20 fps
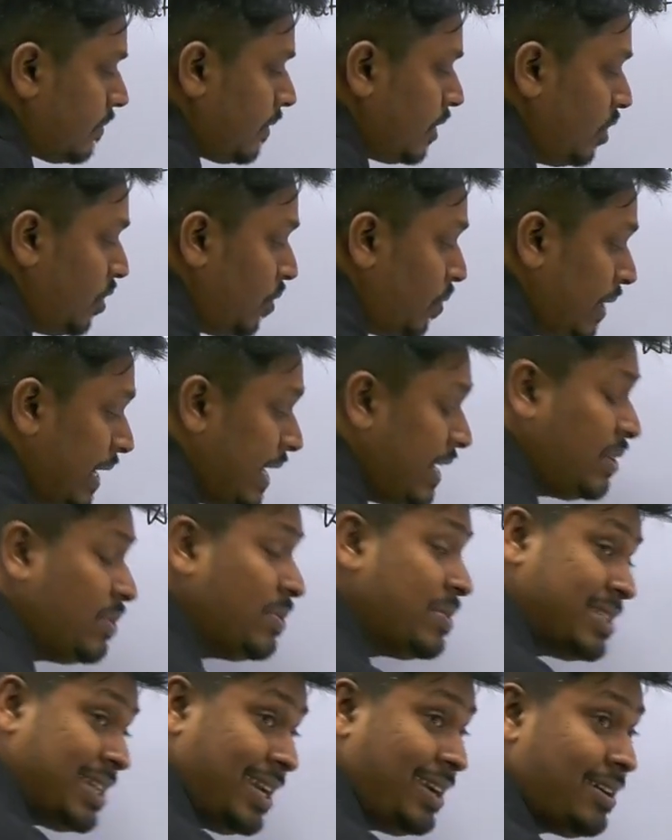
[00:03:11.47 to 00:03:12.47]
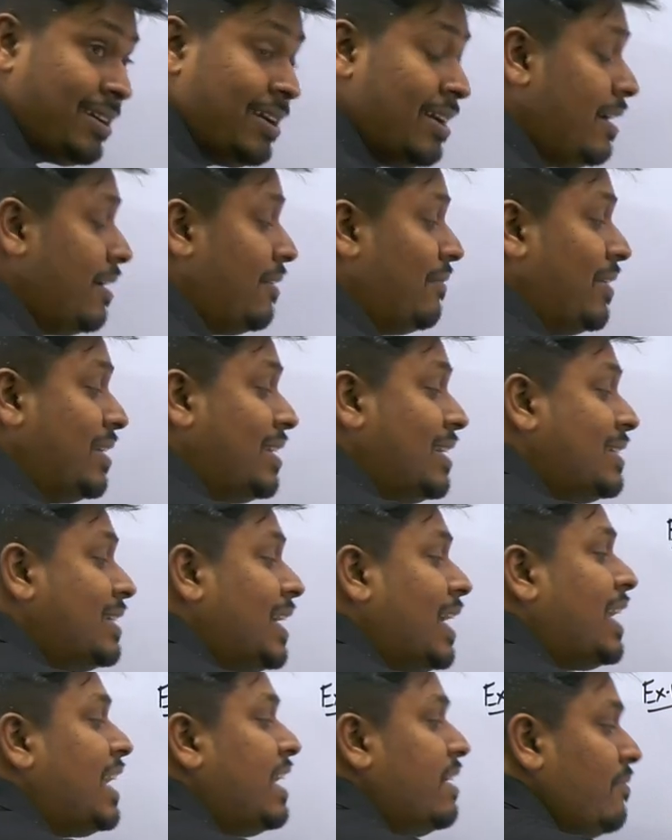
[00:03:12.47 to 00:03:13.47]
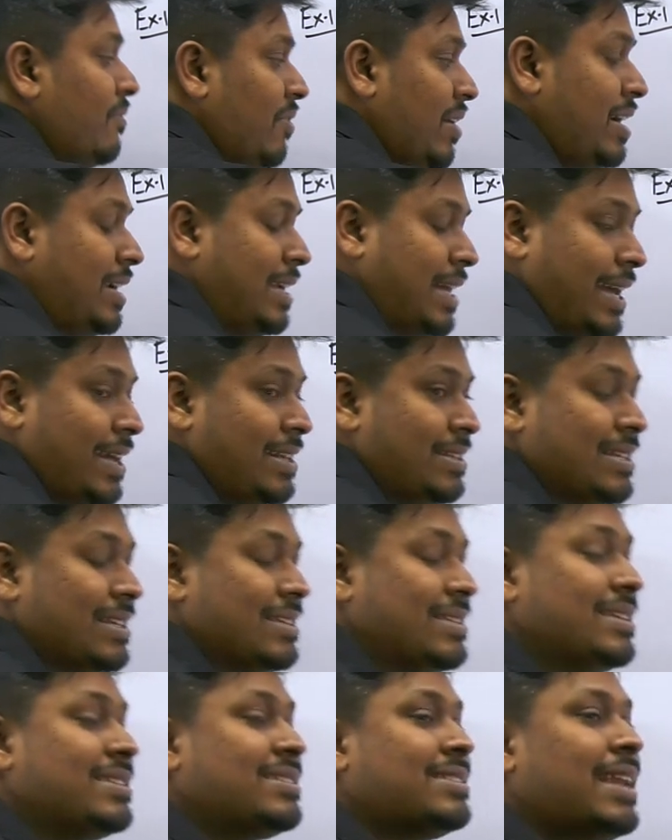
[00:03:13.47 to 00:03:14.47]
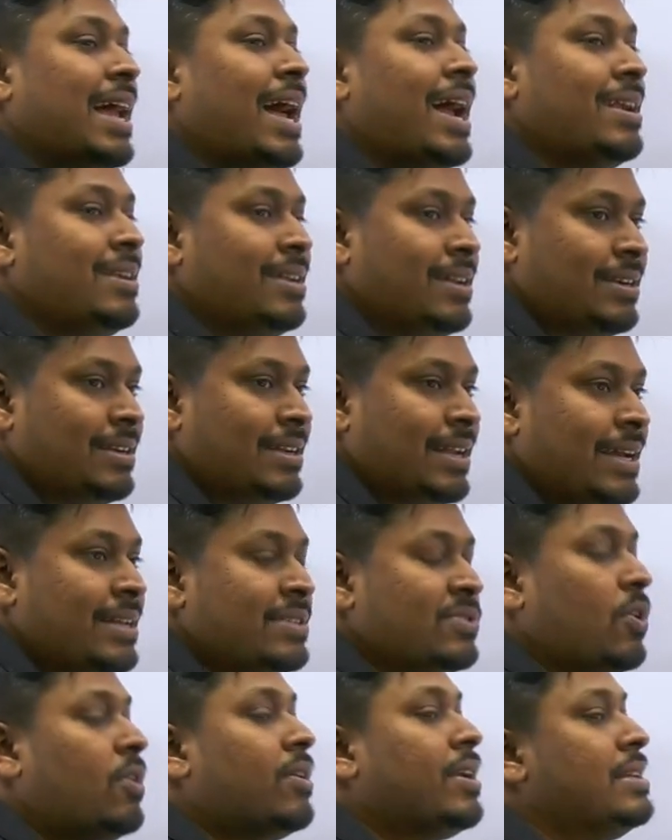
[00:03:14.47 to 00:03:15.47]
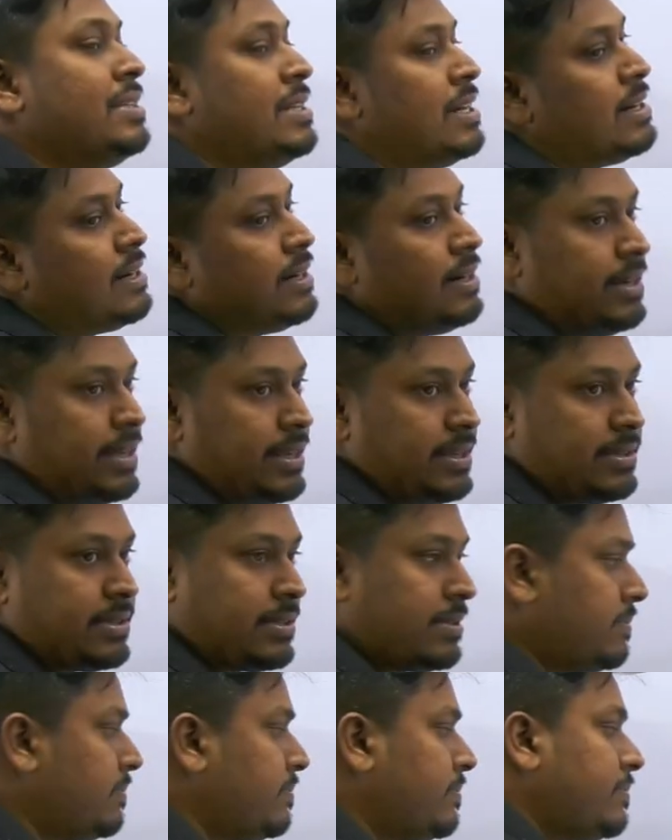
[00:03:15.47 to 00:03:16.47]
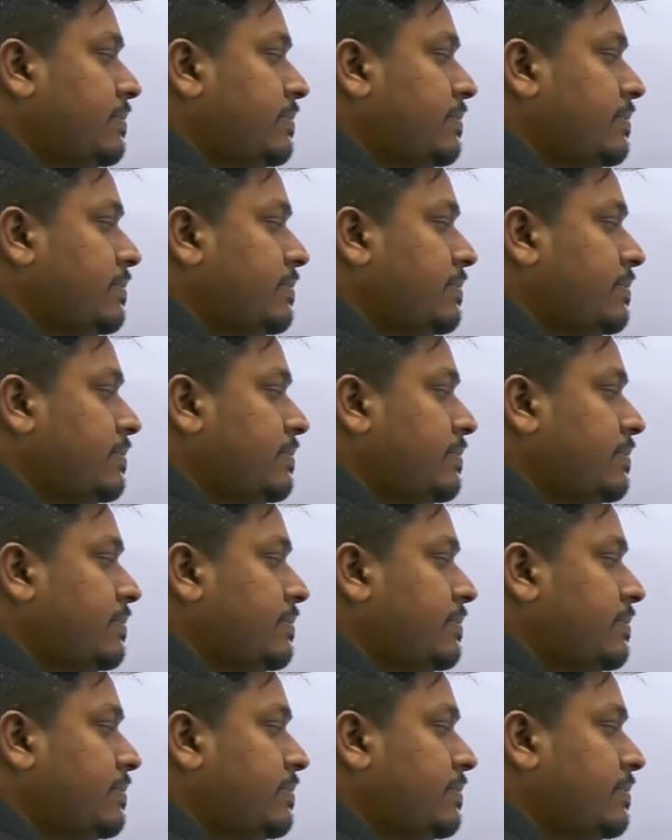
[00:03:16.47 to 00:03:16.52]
you need to check whether the given dice is a standard dice or a general dice.